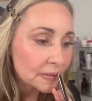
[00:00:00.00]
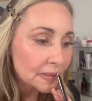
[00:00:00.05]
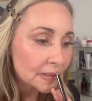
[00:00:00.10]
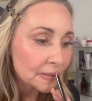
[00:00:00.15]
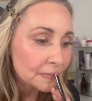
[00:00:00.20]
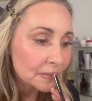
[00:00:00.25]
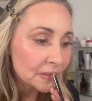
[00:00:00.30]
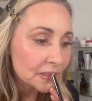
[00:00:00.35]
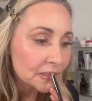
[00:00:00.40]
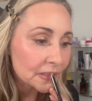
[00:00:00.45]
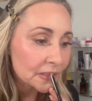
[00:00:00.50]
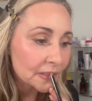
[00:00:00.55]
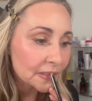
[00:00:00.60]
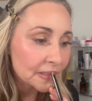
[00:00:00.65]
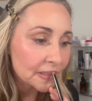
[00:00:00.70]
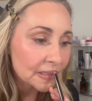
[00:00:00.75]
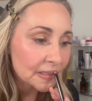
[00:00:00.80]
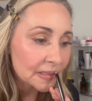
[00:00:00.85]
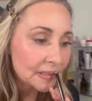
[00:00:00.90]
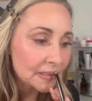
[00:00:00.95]
our mature
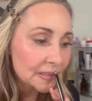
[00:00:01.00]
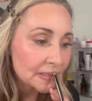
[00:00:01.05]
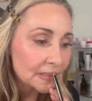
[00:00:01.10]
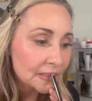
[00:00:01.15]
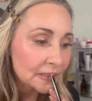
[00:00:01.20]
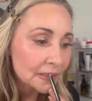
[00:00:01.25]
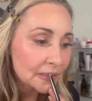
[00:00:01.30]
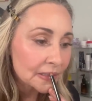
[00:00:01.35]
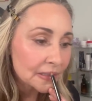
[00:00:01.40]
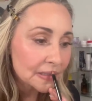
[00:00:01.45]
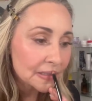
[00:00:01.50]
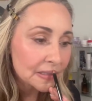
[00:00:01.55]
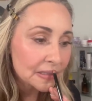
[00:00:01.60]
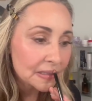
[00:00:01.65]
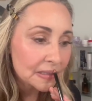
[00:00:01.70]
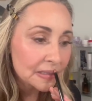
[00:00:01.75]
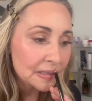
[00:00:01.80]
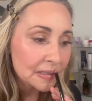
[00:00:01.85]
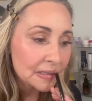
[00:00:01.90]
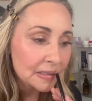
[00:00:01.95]
years?
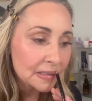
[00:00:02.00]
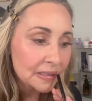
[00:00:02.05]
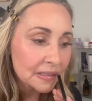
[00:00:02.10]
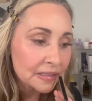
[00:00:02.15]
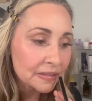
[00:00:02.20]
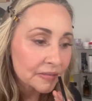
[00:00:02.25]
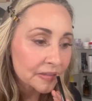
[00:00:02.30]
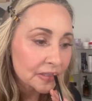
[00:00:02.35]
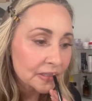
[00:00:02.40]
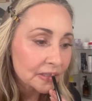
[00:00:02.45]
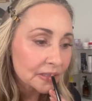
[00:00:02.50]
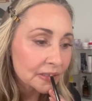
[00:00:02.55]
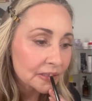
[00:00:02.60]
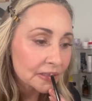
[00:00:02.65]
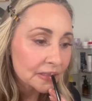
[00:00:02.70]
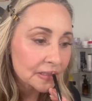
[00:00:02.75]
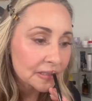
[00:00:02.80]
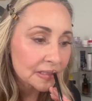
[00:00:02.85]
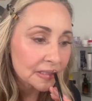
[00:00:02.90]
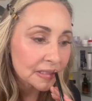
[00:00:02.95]
I'll never
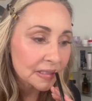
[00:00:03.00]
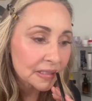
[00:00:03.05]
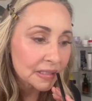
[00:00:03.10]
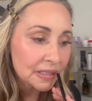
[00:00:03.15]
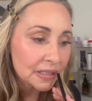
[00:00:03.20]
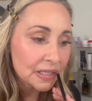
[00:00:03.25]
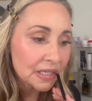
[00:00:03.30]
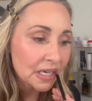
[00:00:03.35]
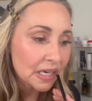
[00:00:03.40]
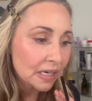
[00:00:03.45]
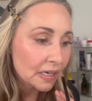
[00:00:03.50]
understand it.